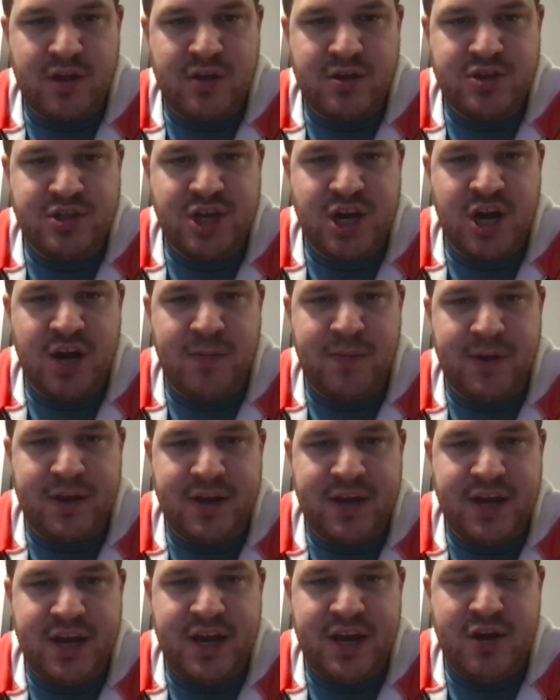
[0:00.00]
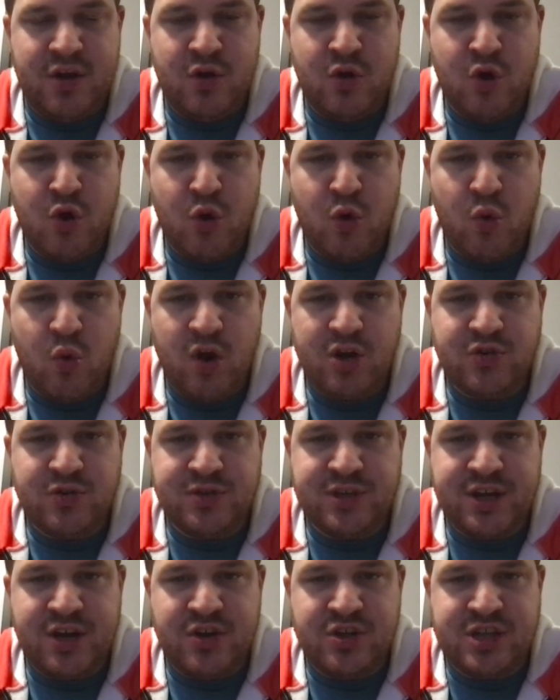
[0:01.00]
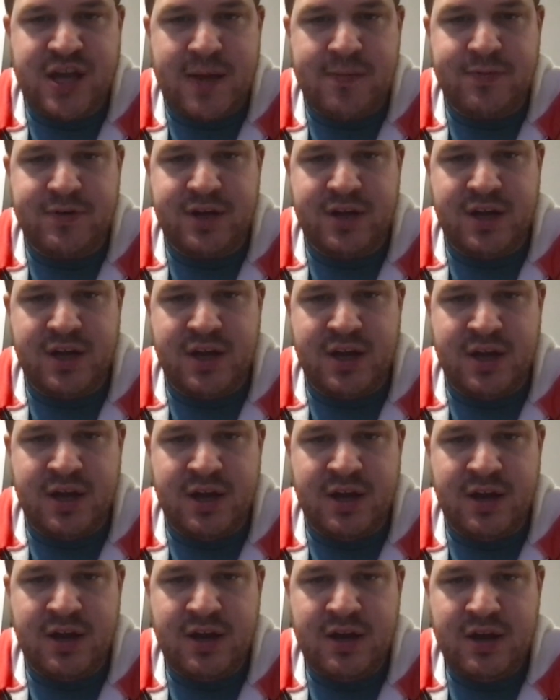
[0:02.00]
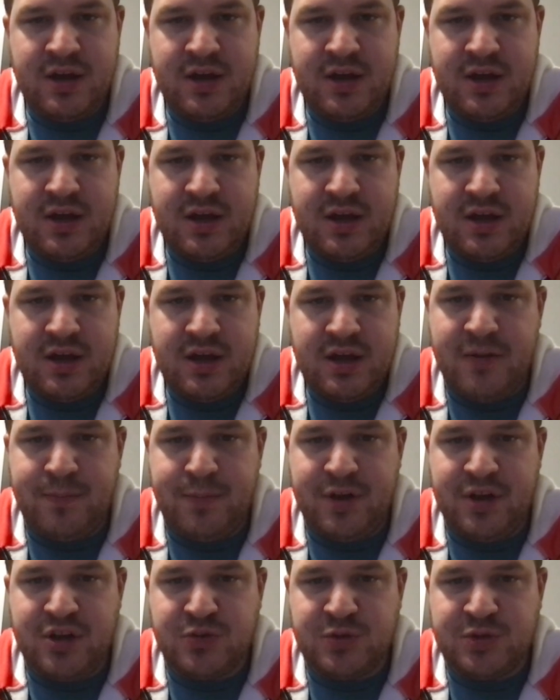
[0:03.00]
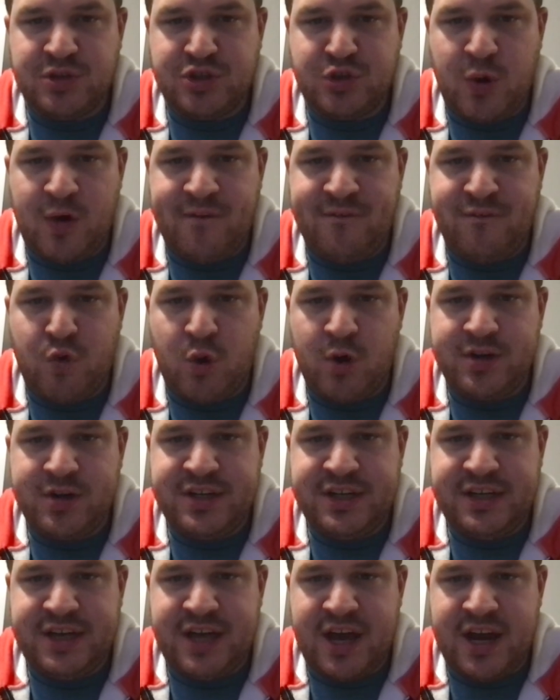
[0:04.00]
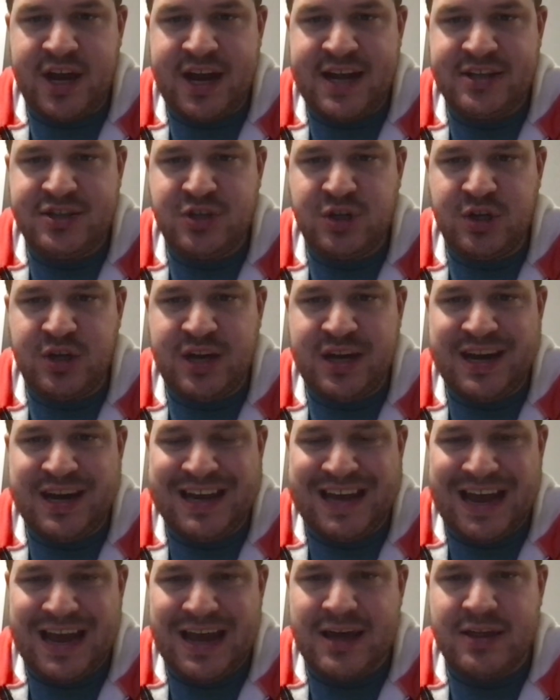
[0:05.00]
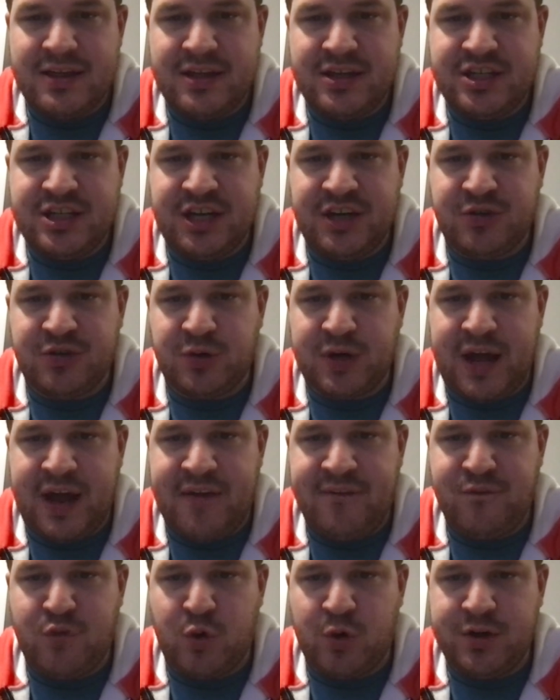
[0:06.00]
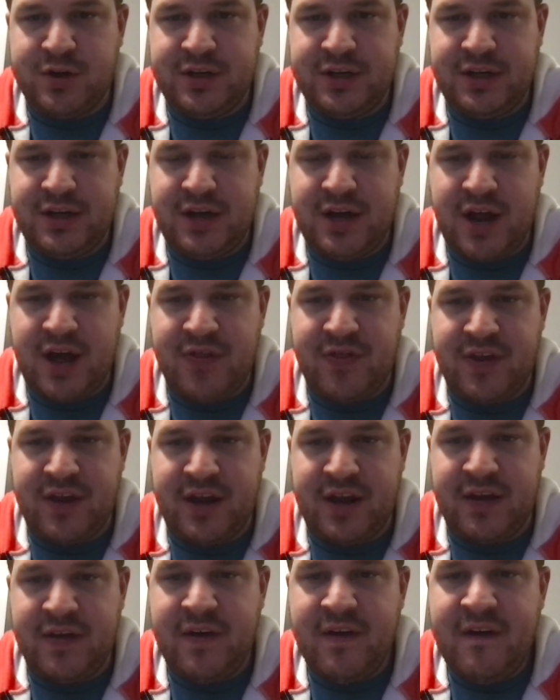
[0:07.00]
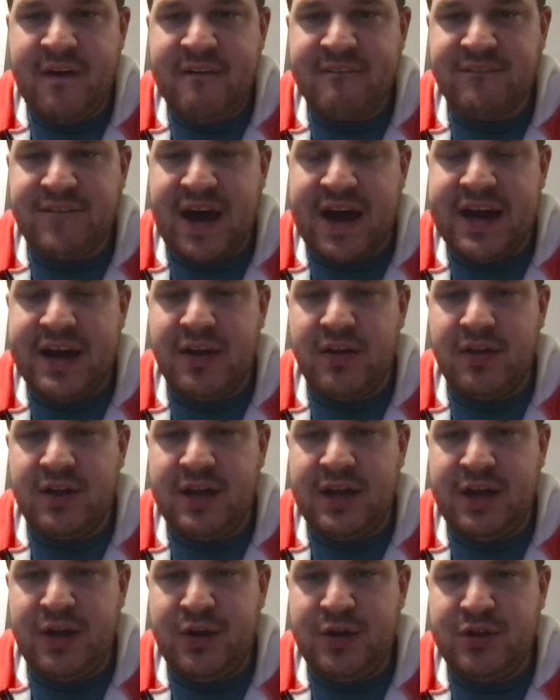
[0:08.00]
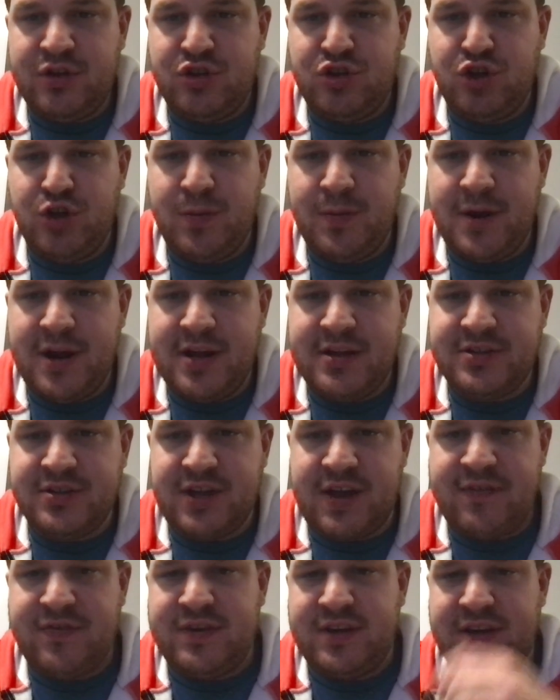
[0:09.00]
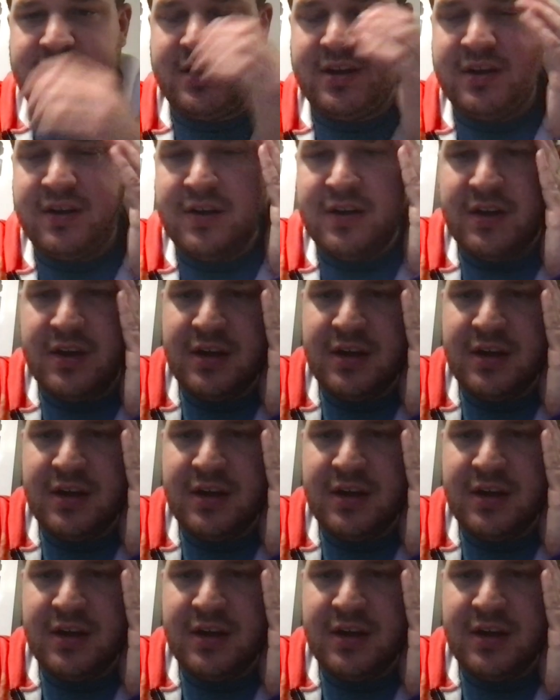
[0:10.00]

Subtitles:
Jerick McKinnon, which was intercepted. The Bills would score 14 unanswered, and again, the Chiefs were down 14 to nothing. Finally, with 2 minutes left in the